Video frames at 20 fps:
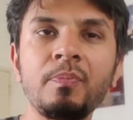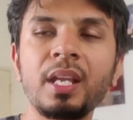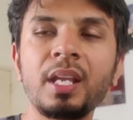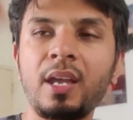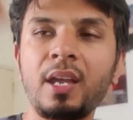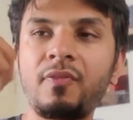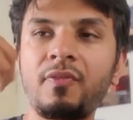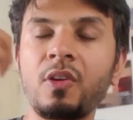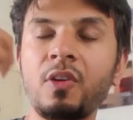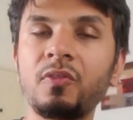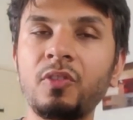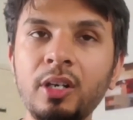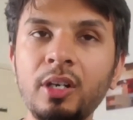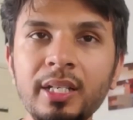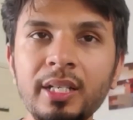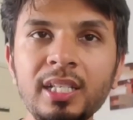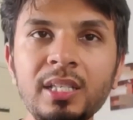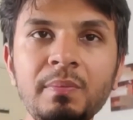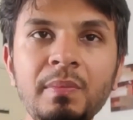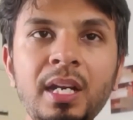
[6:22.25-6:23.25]
If your work
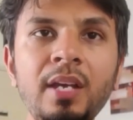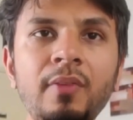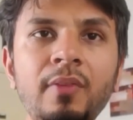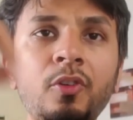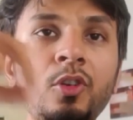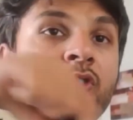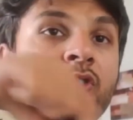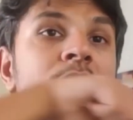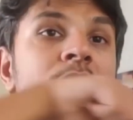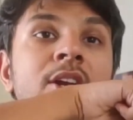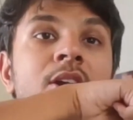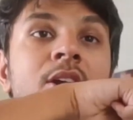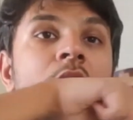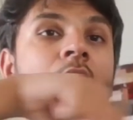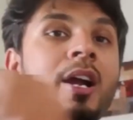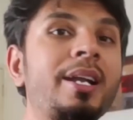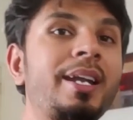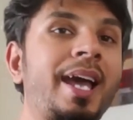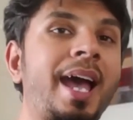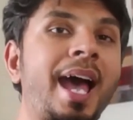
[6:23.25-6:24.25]
is meaningful, you are
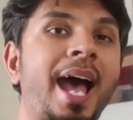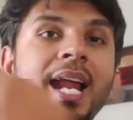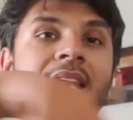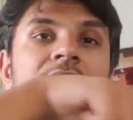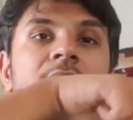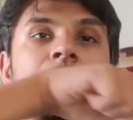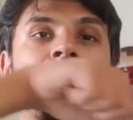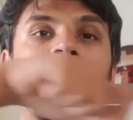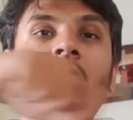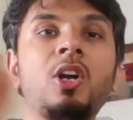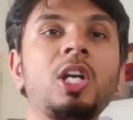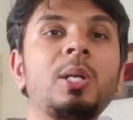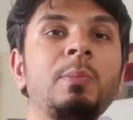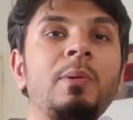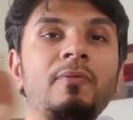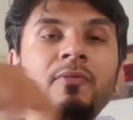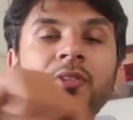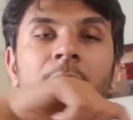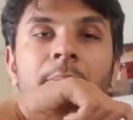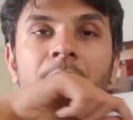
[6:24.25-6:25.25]
not at the bottom
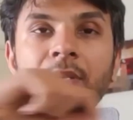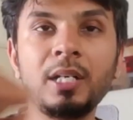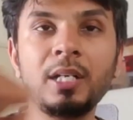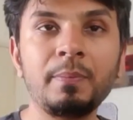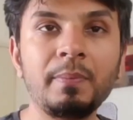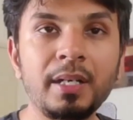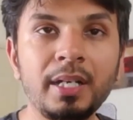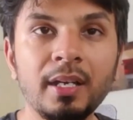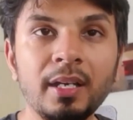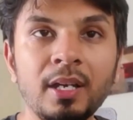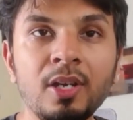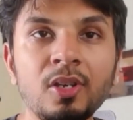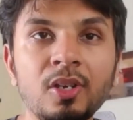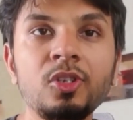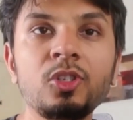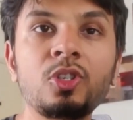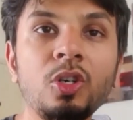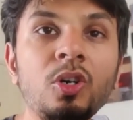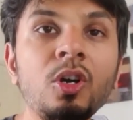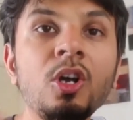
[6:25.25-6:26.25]
of the pyramid.
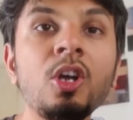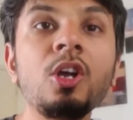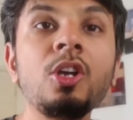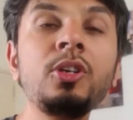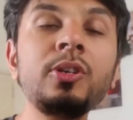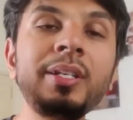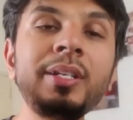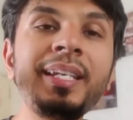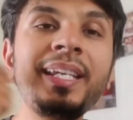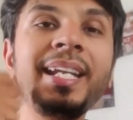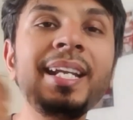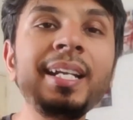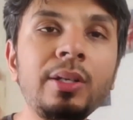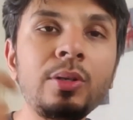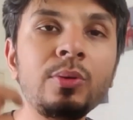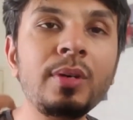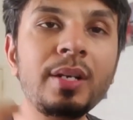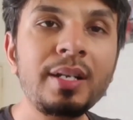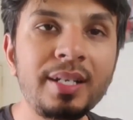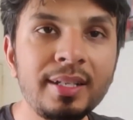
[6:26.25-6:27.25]
So you need to
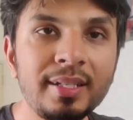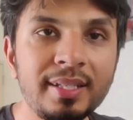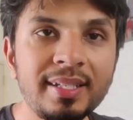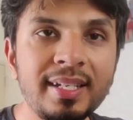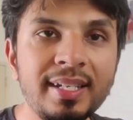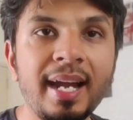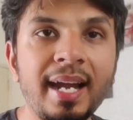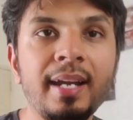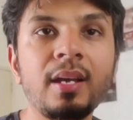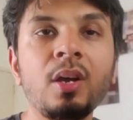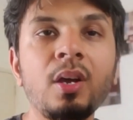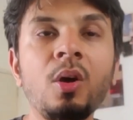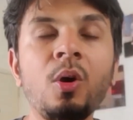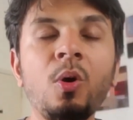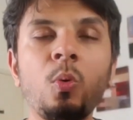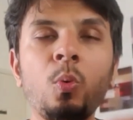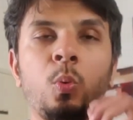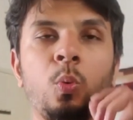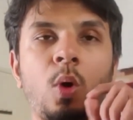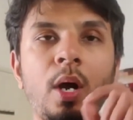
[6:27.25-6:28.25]
understand
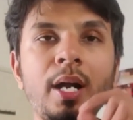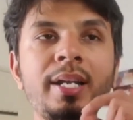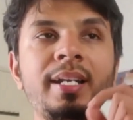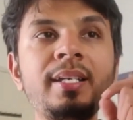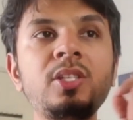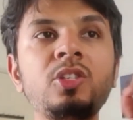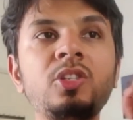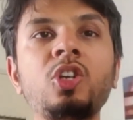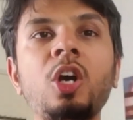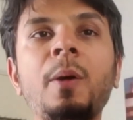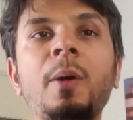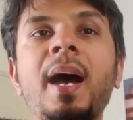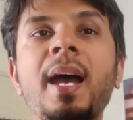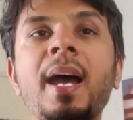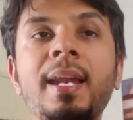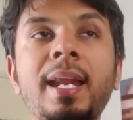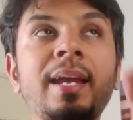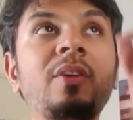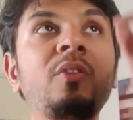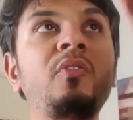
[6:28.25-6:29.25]
what this job,
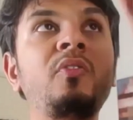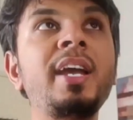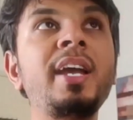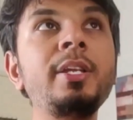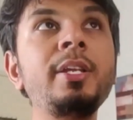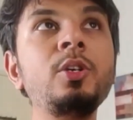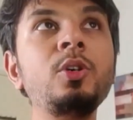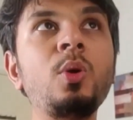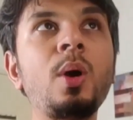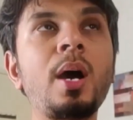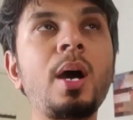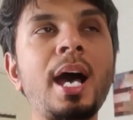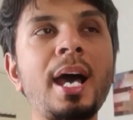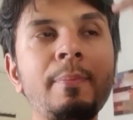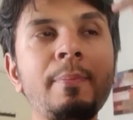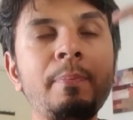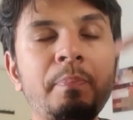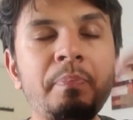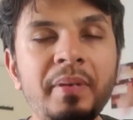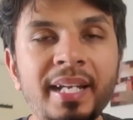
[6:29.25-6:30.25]
like where you
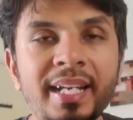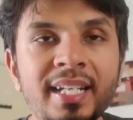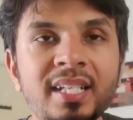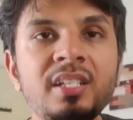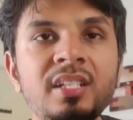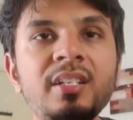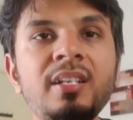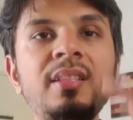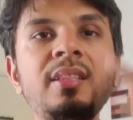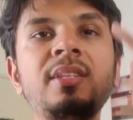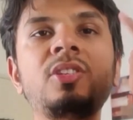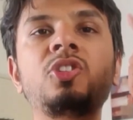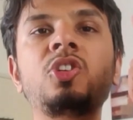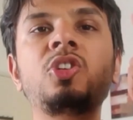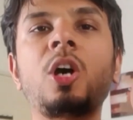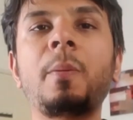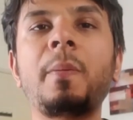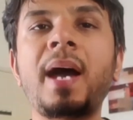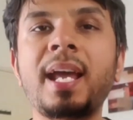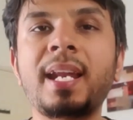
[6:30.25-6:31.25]
are placed in this
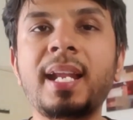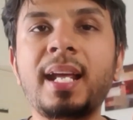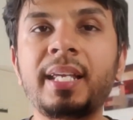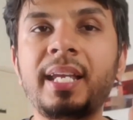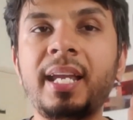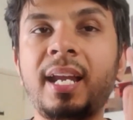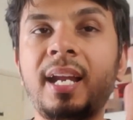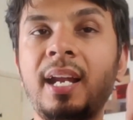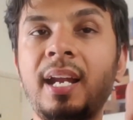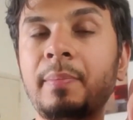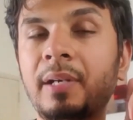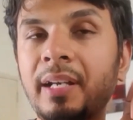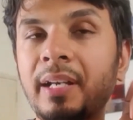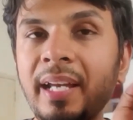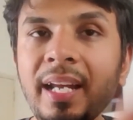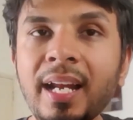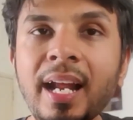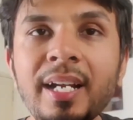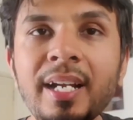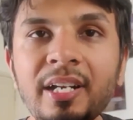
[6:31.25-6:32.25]
job hierarchy. And I'm
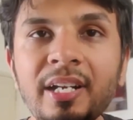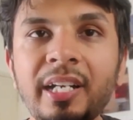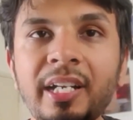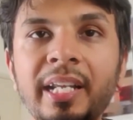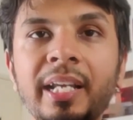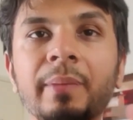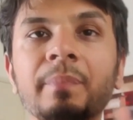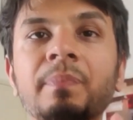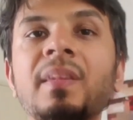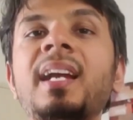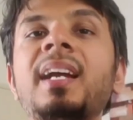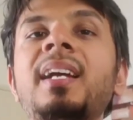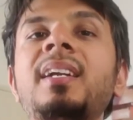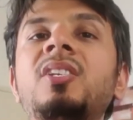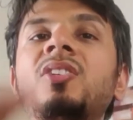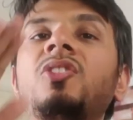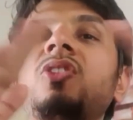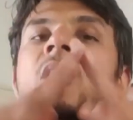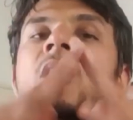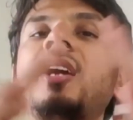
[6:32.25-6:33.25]
again iterating, it's
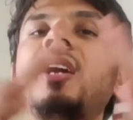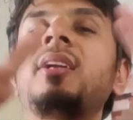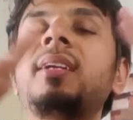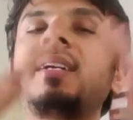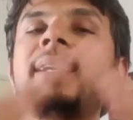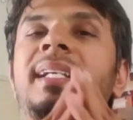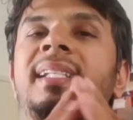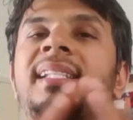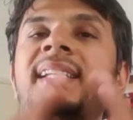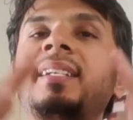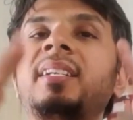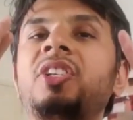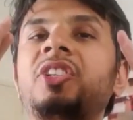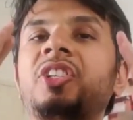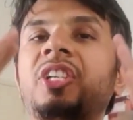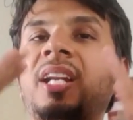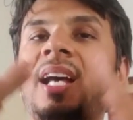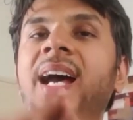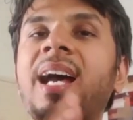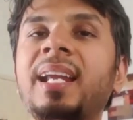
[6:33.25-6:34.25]
not a designation
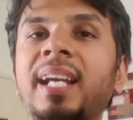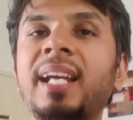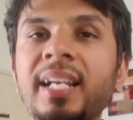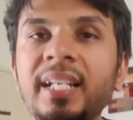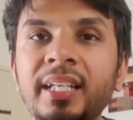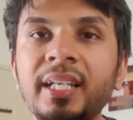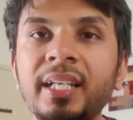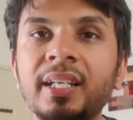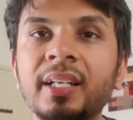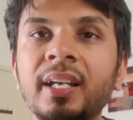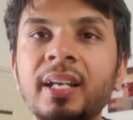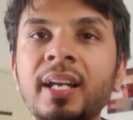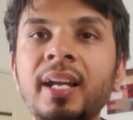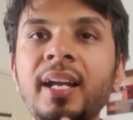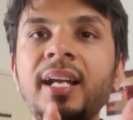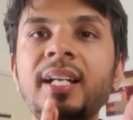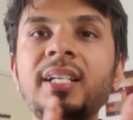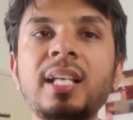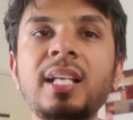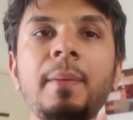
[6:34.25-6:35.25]
hierarchy.
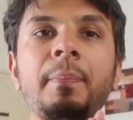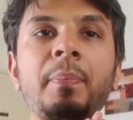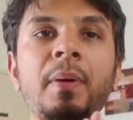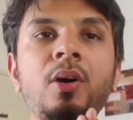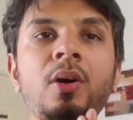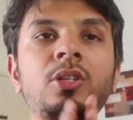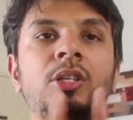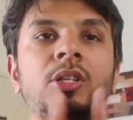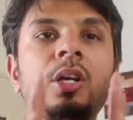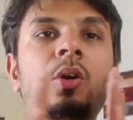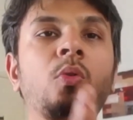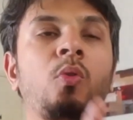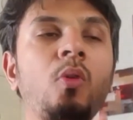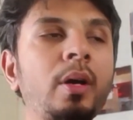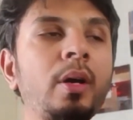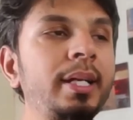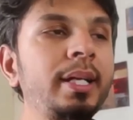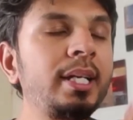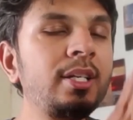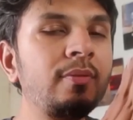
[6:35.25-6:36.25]
It's about the
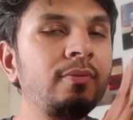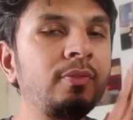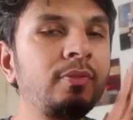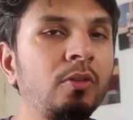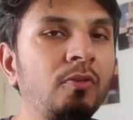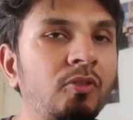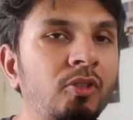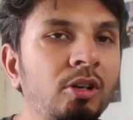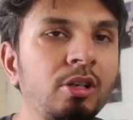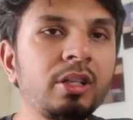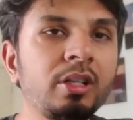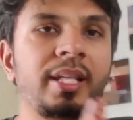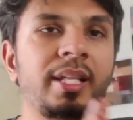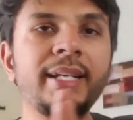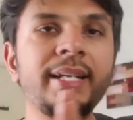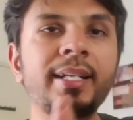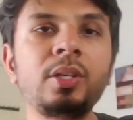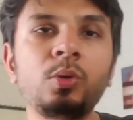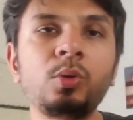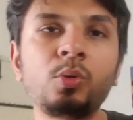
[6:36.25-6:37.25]
quality of the work
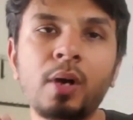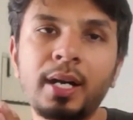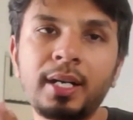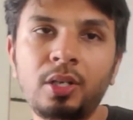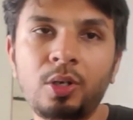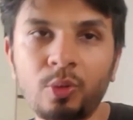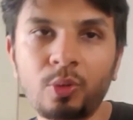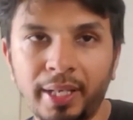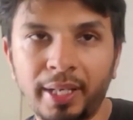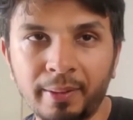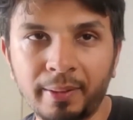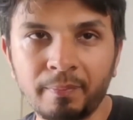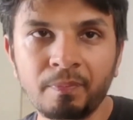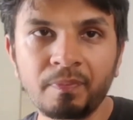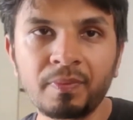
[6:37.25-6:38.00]
that you are doing.